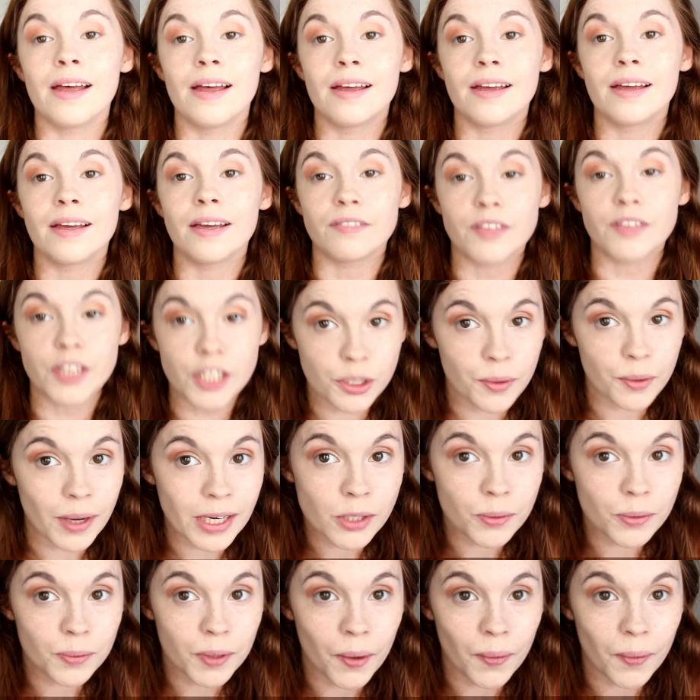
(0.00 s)
If you do end
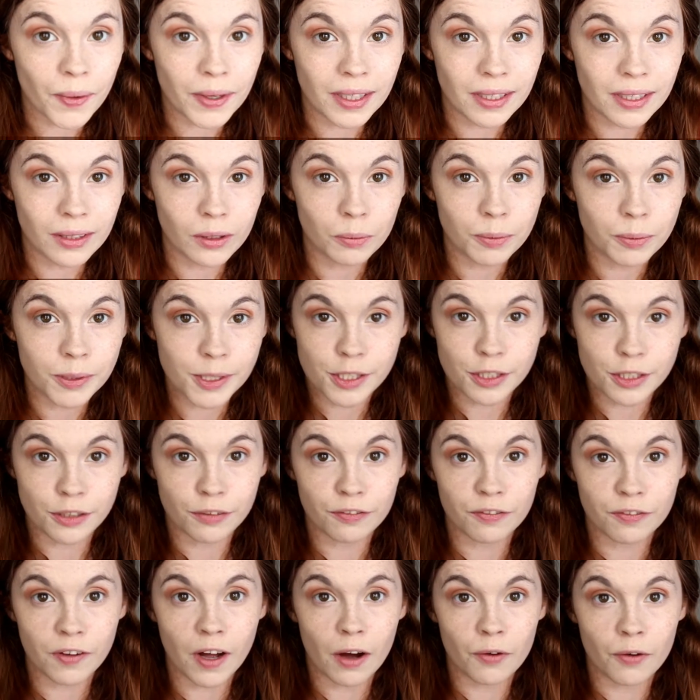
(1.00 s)
up going a little bit too
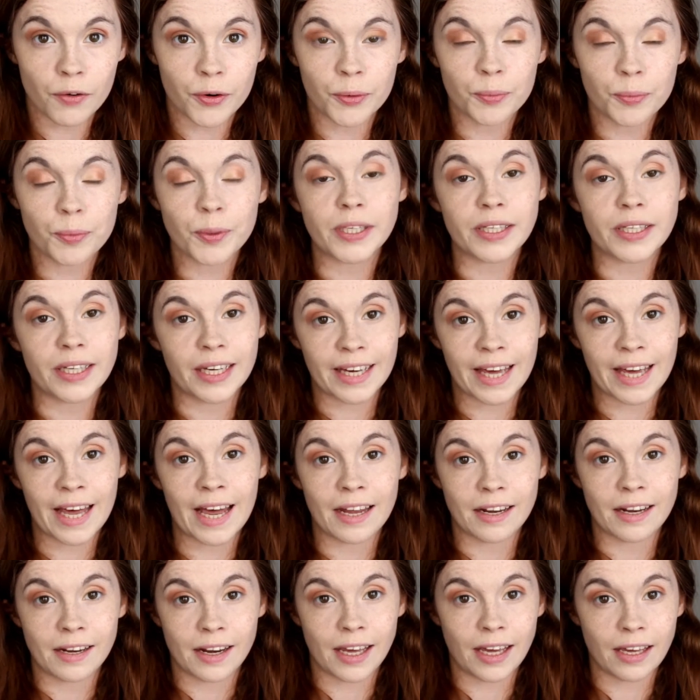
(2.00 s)
far up, you
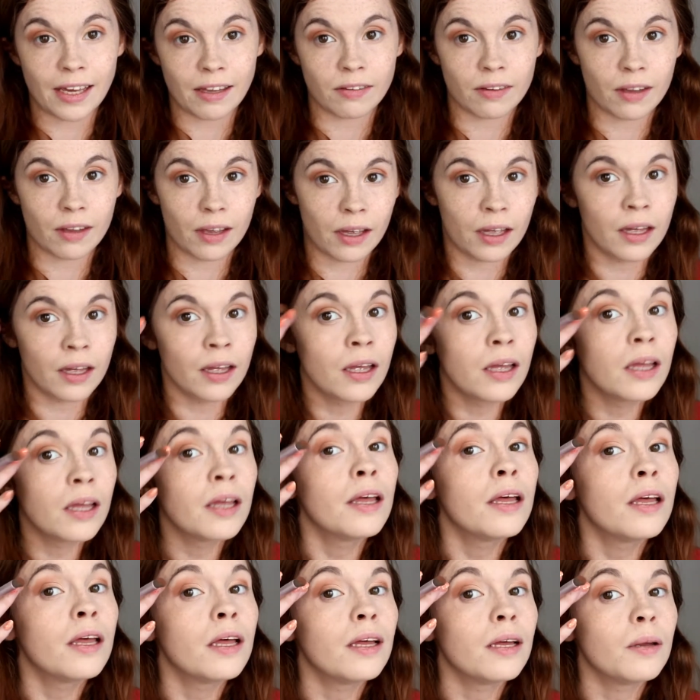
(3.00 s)
can either
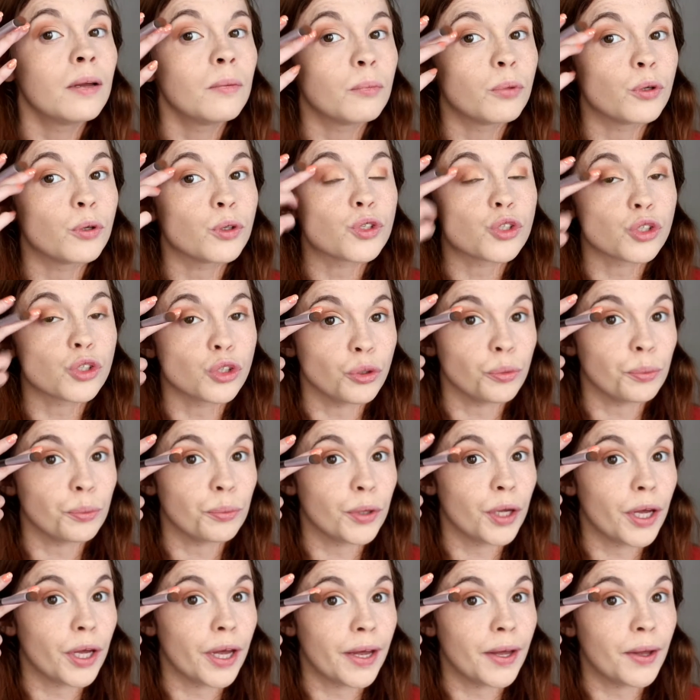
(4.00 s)
put some
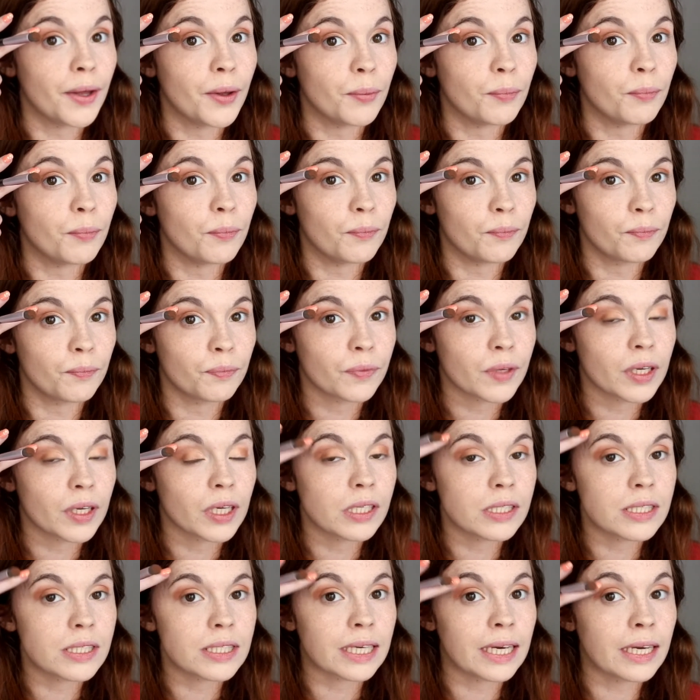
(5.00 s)

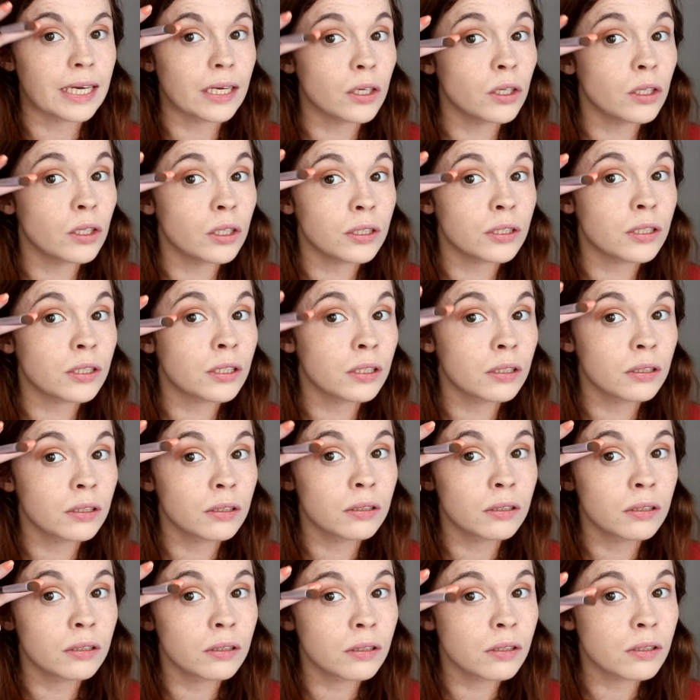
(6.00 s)
skin coloured
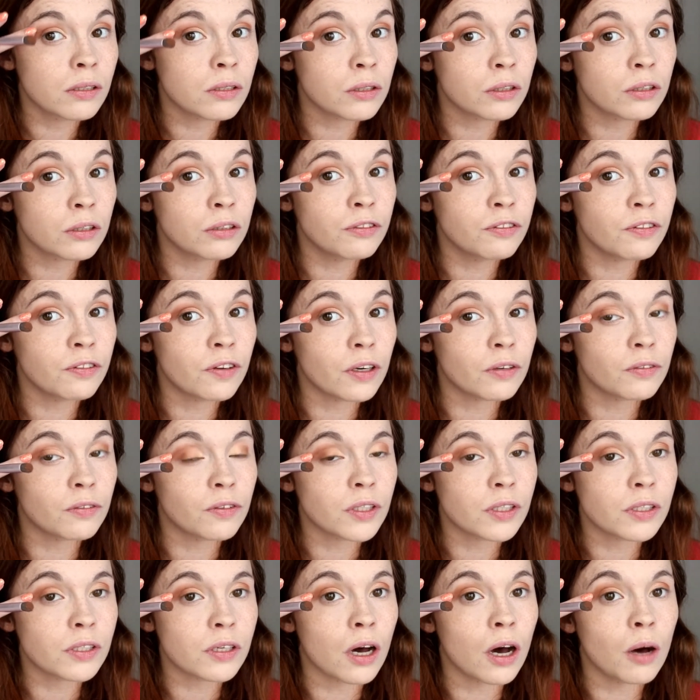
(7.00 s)
stuff over the
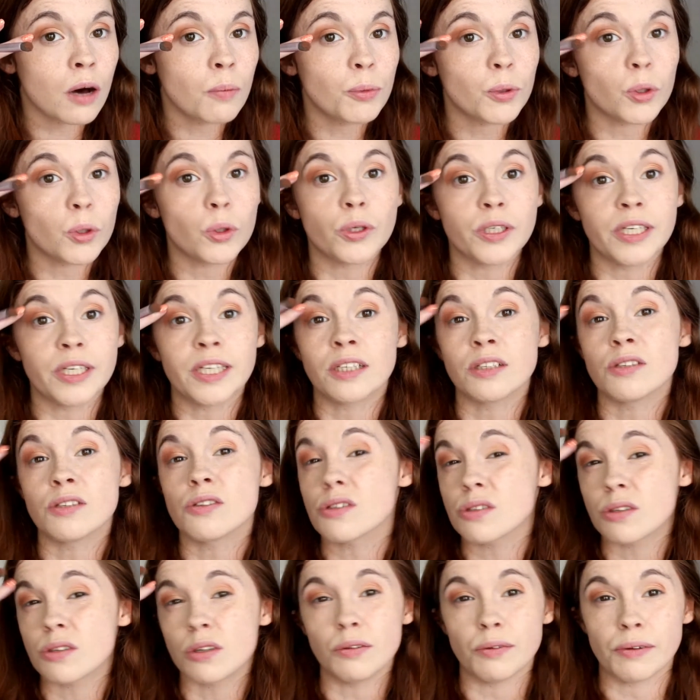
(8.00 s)
top, or you can
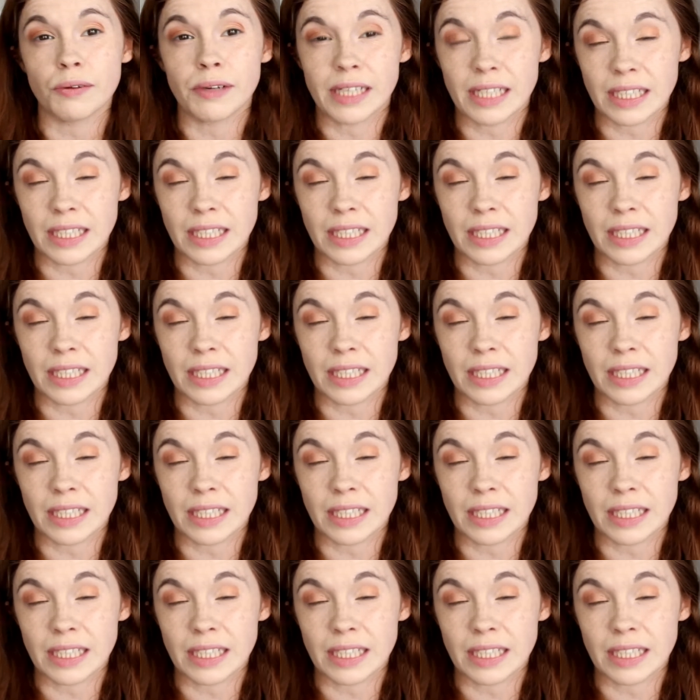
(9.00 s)
just cover it in